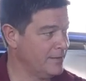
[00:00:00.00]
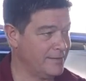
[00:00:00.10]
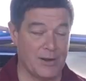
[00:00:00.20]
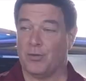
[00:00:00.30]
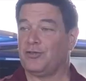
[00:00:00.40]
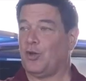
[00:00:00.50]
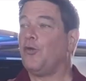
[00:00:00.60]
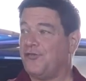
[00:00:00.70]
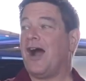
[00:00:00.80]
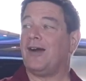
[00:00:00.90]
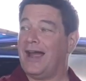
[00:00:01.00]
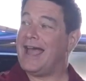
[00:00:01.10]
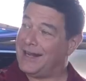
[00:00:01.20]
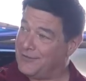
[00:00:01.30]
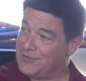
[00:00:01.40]
They were so far
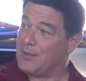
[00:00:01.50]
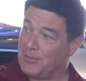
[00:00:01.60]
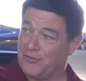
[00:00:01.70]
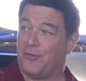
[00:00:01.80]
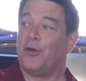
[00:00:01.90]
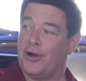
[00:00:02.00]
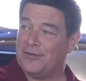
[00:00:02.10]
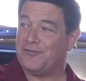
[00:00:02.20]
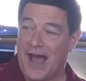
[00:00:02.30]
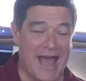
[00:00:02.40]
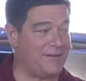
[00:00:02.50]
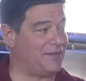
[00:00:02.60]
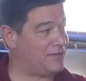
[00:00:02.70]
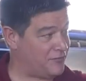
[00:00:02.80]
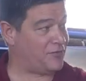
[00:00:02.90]
ahead of number 4 and 5
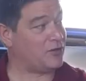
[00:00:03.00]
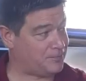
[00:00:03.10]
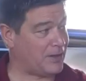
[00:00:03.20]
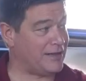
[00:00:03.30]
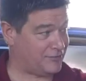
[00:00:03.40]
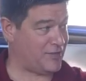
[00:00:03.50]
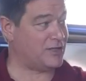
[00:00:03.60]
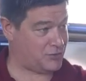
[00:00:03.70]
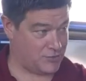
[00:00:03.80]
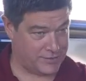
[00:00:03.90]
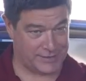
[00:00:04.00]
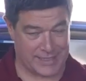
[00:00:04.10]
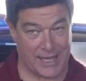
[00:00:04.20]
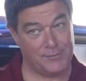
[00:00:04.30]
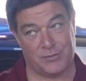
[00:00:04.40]
that the first place finisher at the
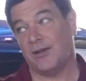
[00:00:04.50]
time,